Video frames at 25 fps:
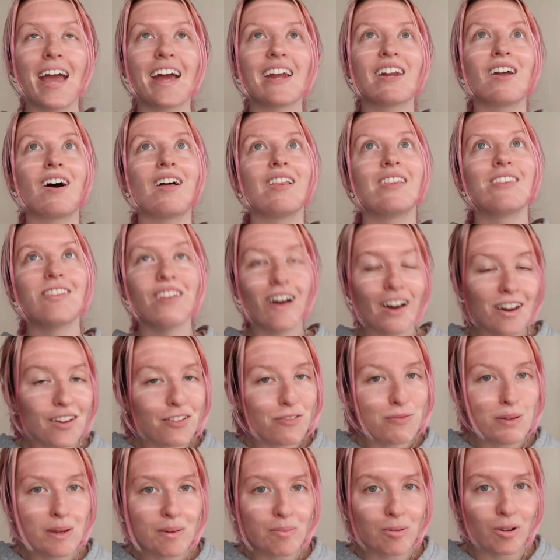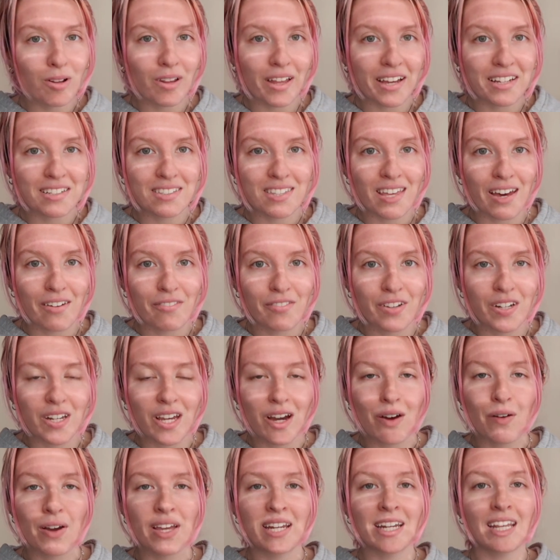And a lot of people liked that
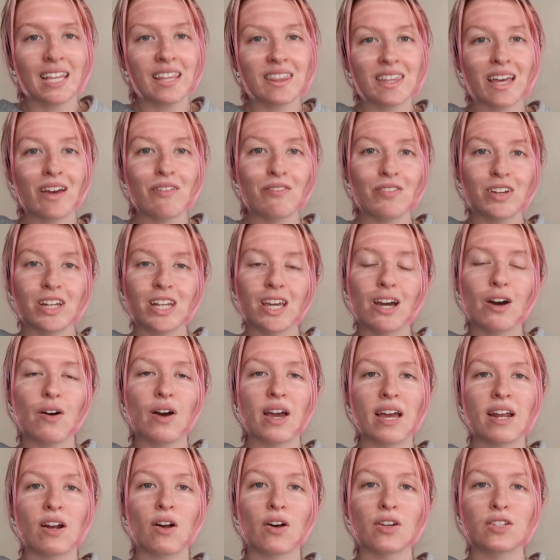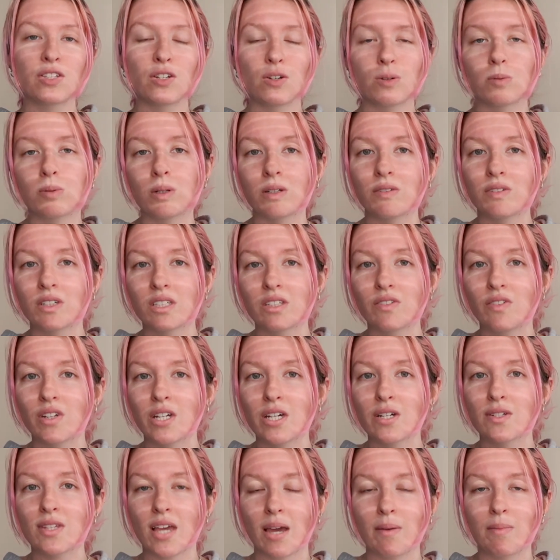video, and in that video and also in previous
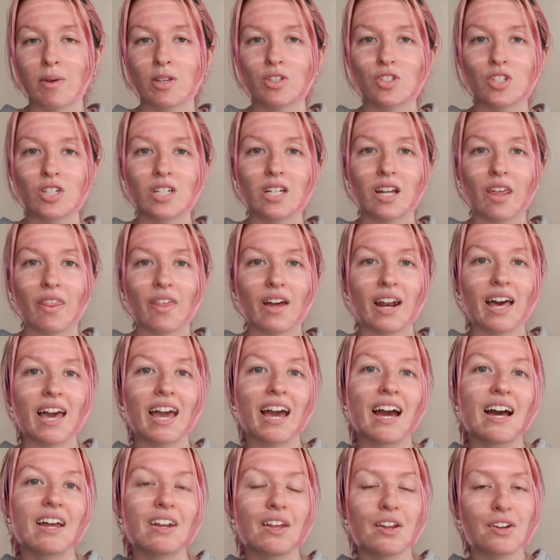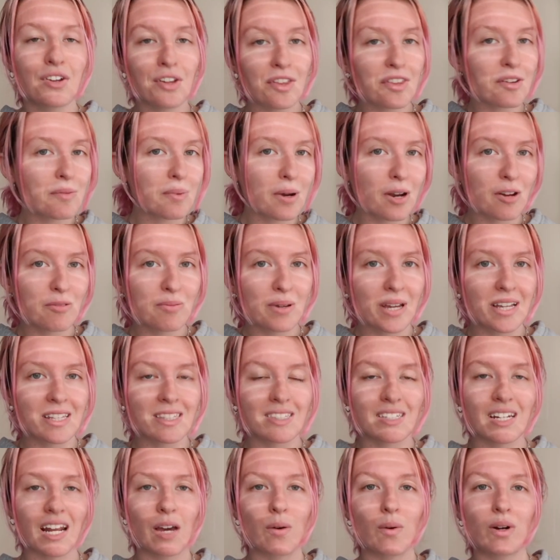videos I mentioned that I had another pair of
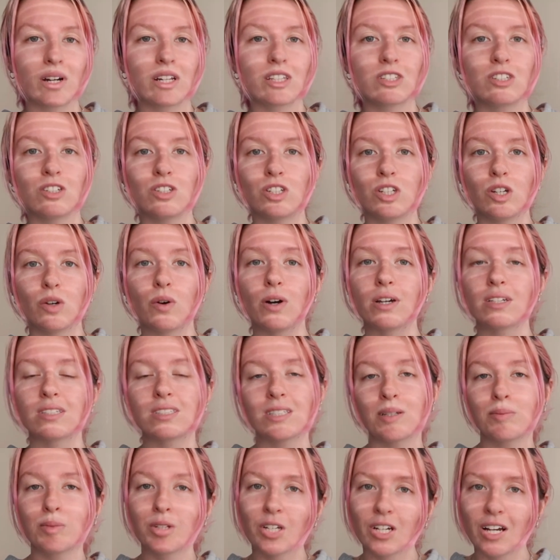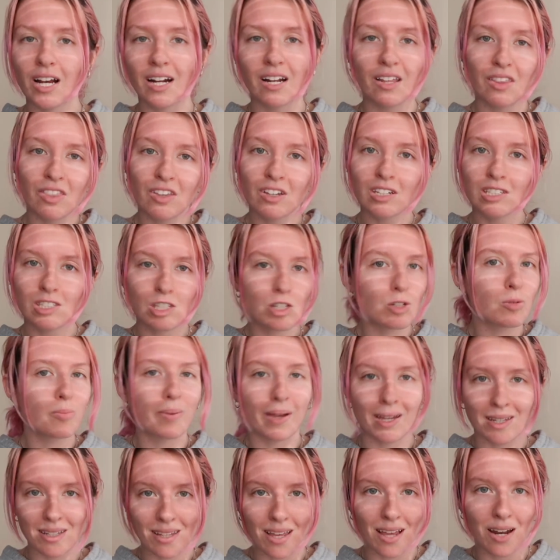pants that I wanted to do a similar kind of thing to,
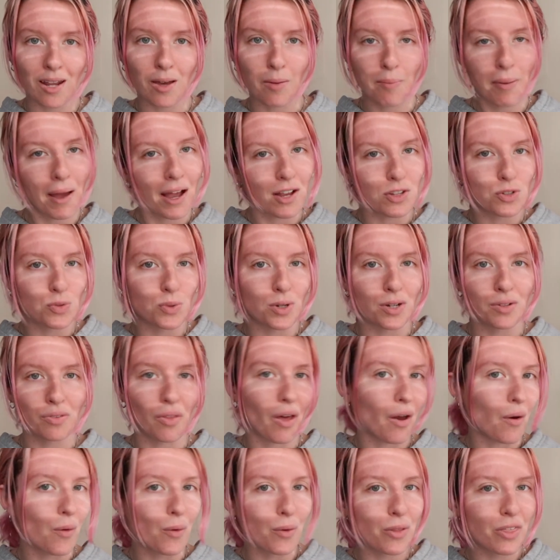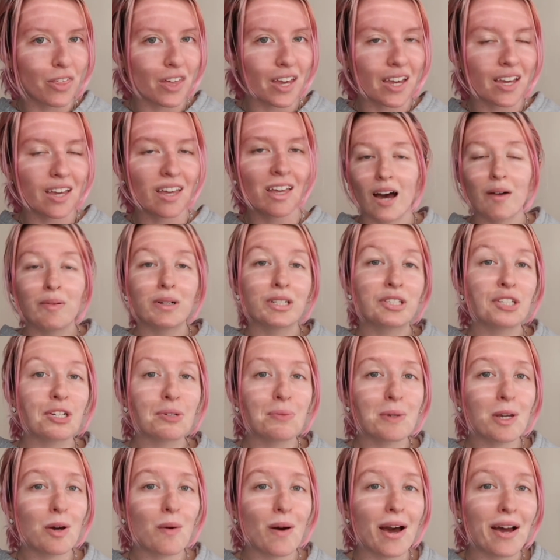bandana, patchwork, that whole thing. But it
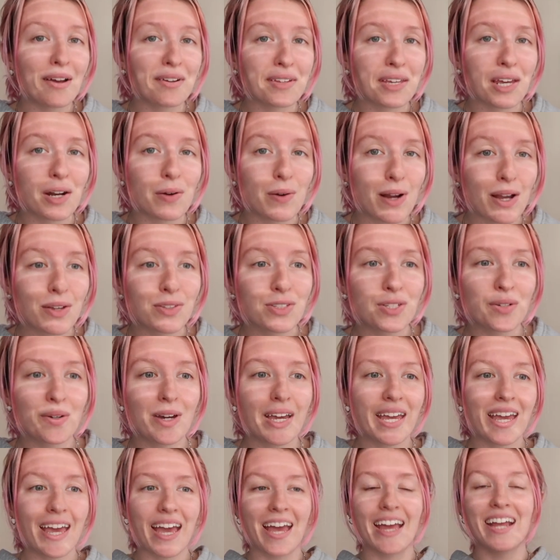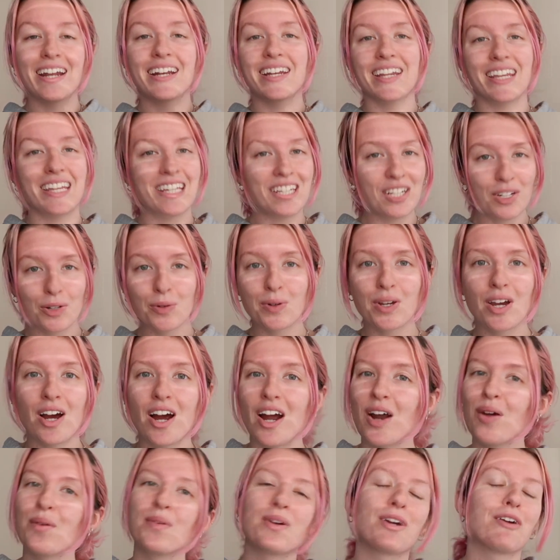took me a while to get around to it, and here we
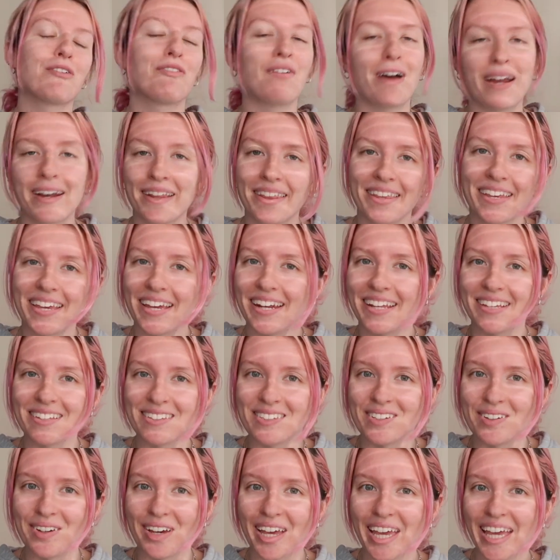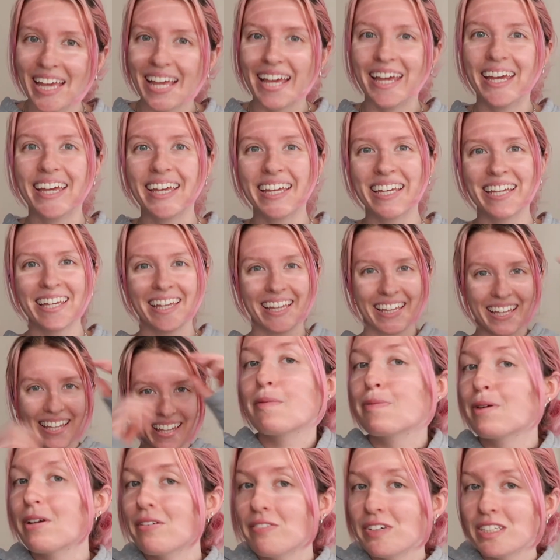are finally getting to it.
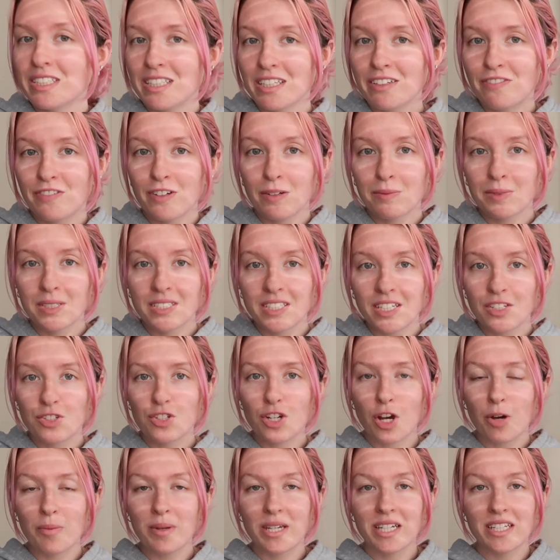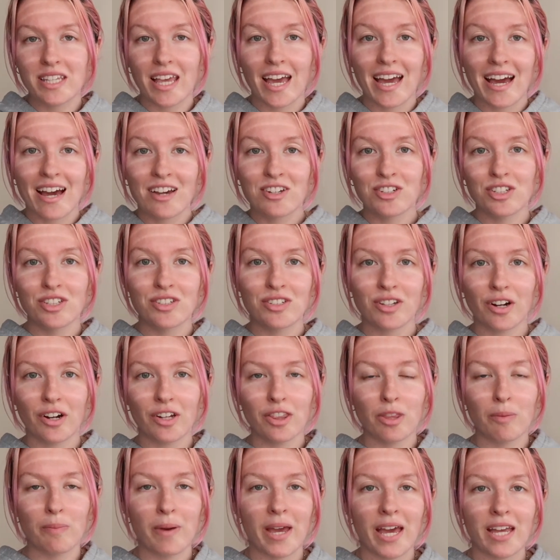I previously filmed this intro because I actually
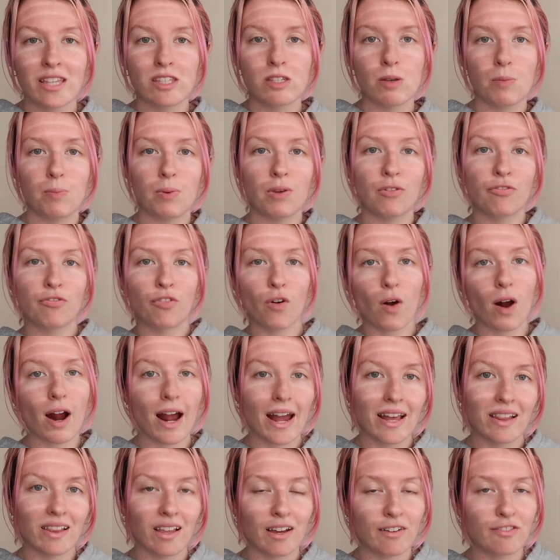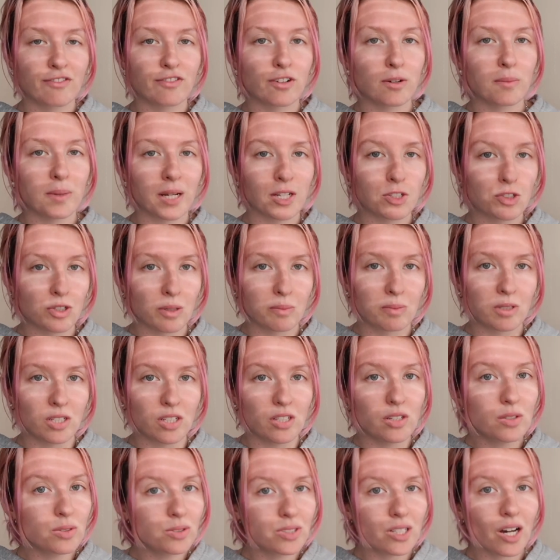started the pants before I left for my trip
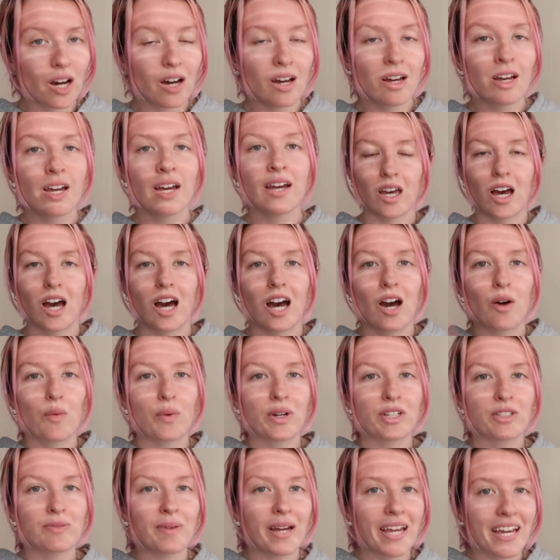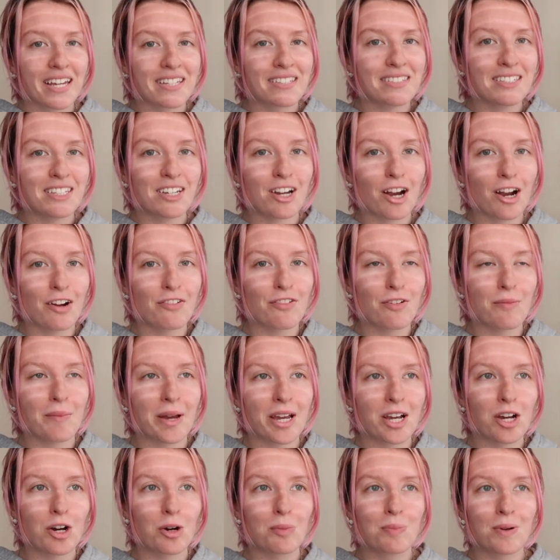to Utah, which my SD card from
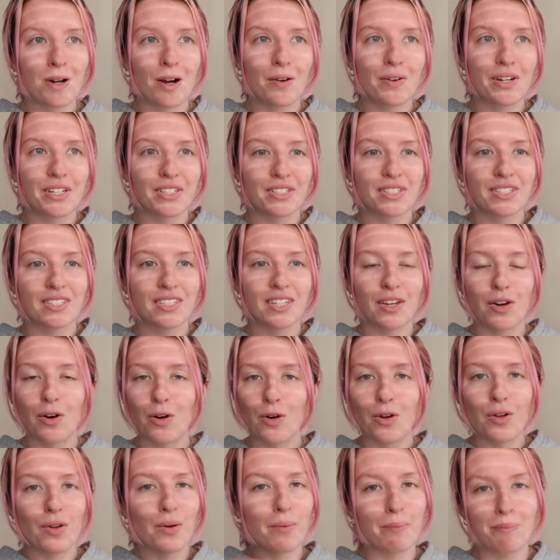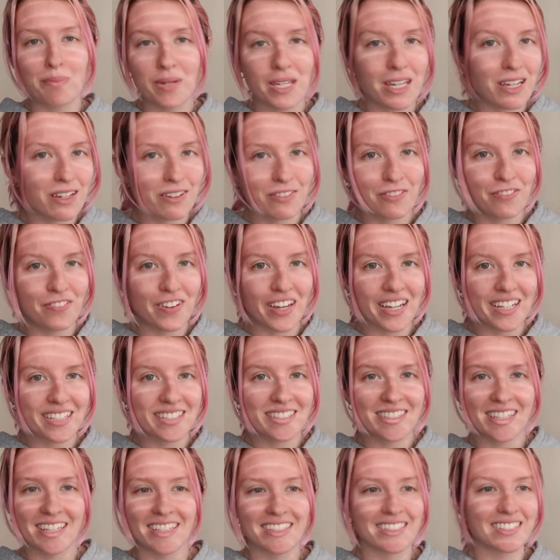my GoPro is still being
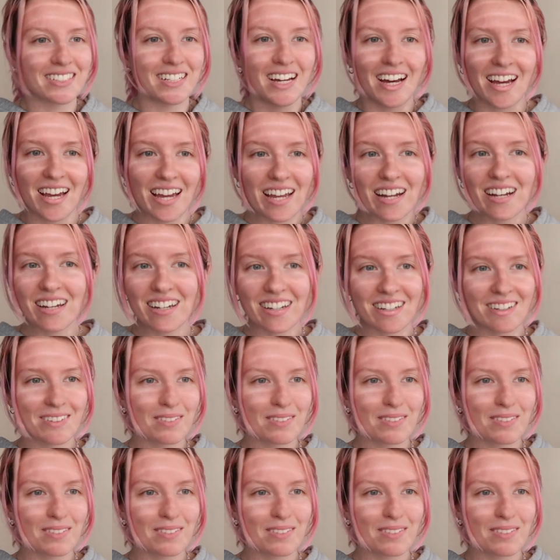fixed. It's not,